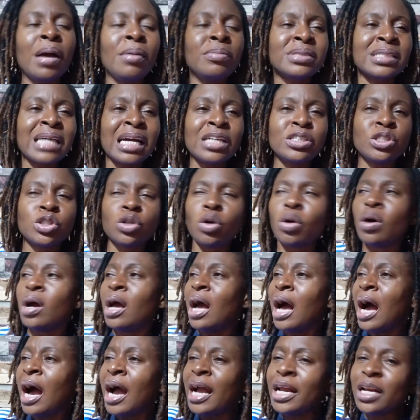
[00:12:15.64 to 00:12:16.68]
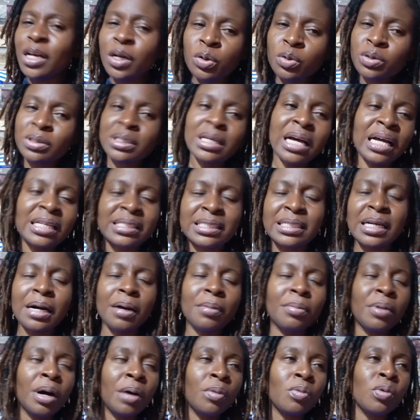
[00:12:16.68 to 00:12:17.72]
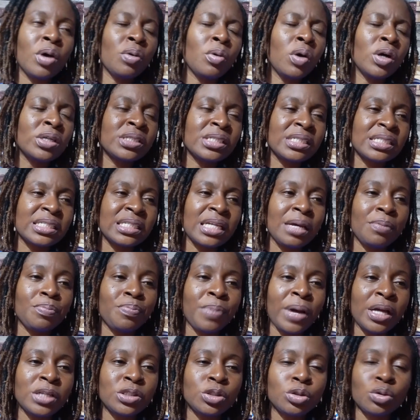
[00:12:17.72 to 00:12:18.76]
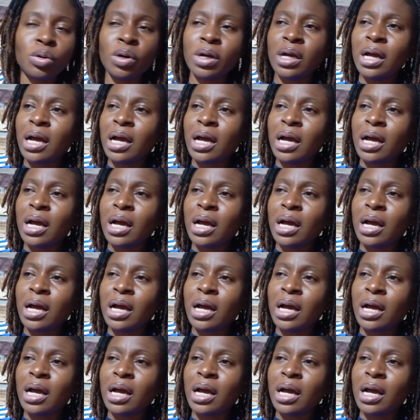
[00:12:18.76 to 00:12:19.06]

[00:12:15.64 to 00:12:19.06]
Sancho. I looked at what was his name, Pedro